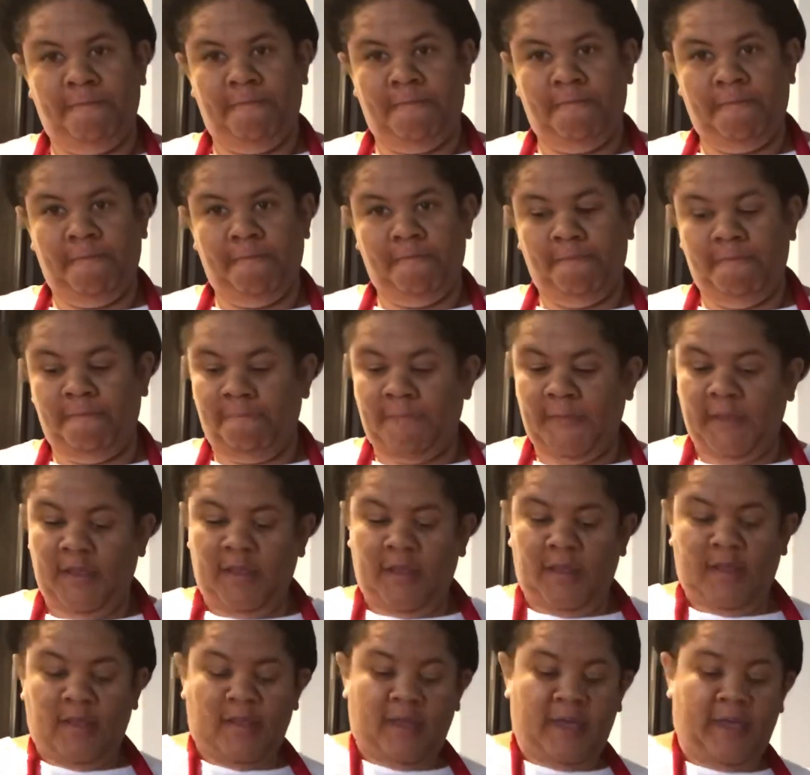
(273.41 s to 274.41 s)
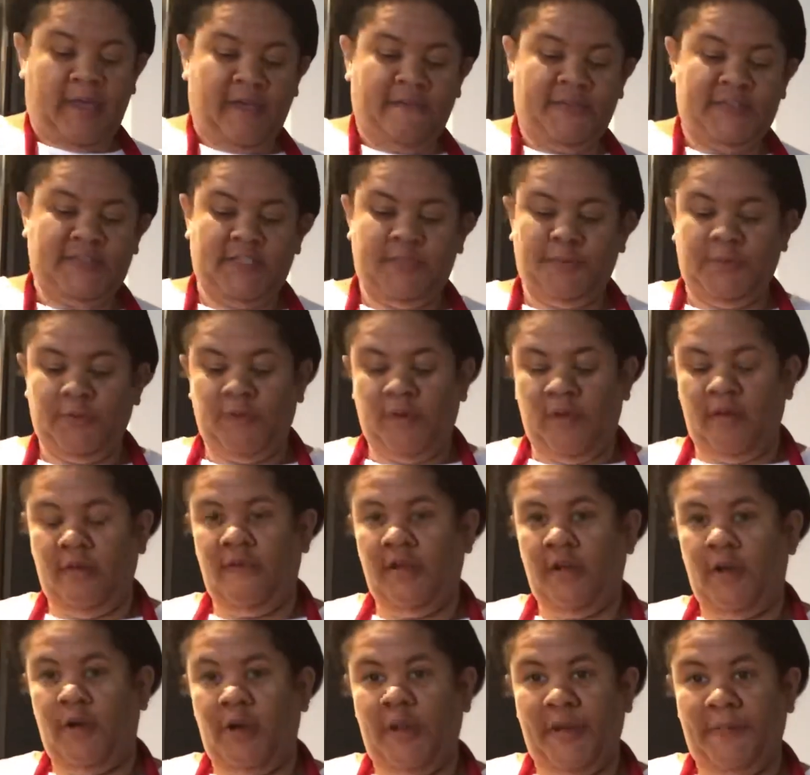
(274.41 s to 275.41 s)
onion powder and
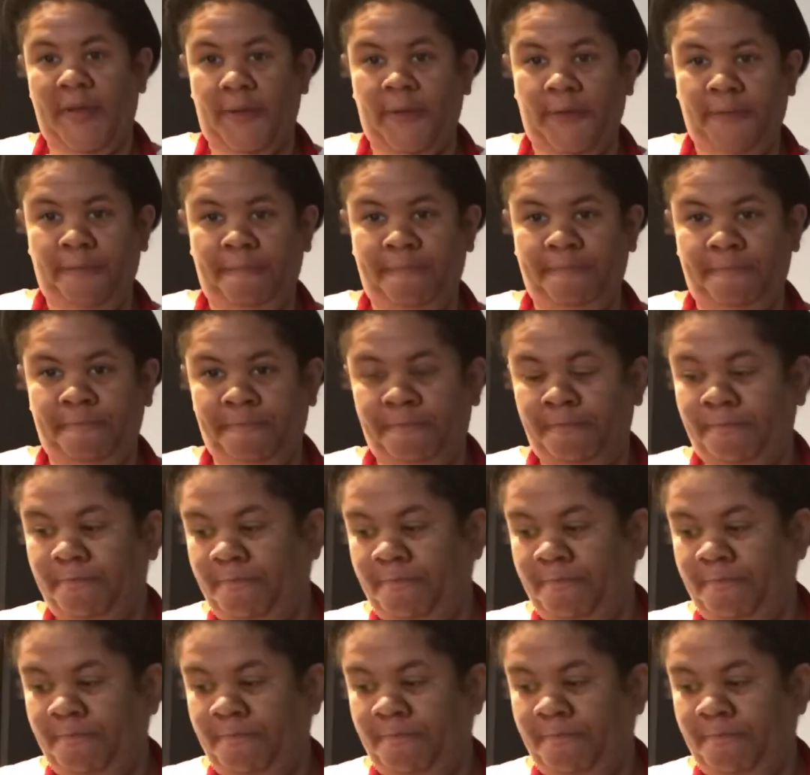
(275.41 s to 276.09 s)
garlic powder.